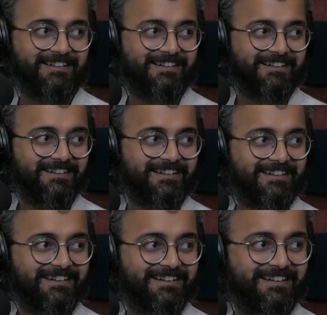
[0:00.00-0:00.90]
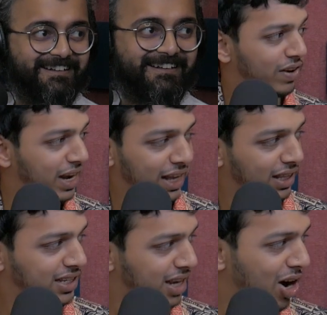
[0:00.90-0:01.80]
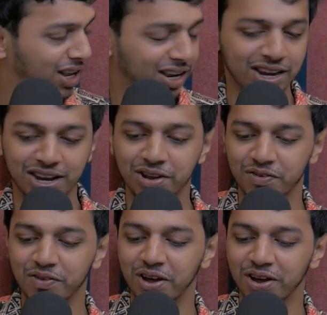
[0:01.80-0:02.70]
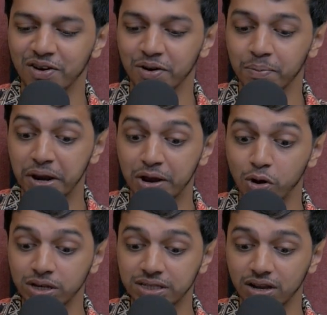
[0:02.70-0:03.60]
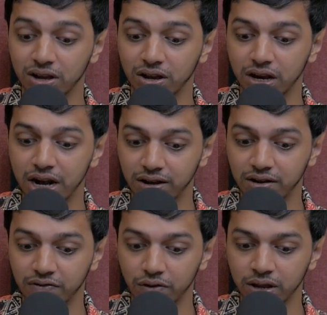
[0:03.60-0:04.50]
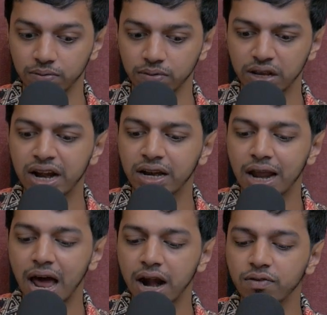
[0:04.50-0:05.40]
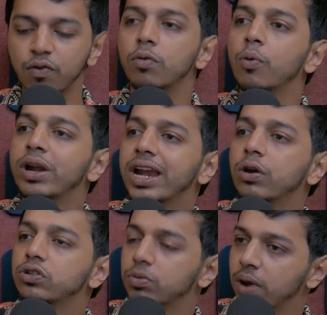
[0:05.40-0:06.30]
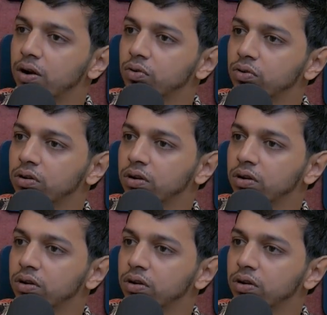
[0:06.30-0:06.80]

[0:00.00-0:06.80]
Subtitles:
So I have an article about this. We will link this article here because it had 4.8 on Zomato.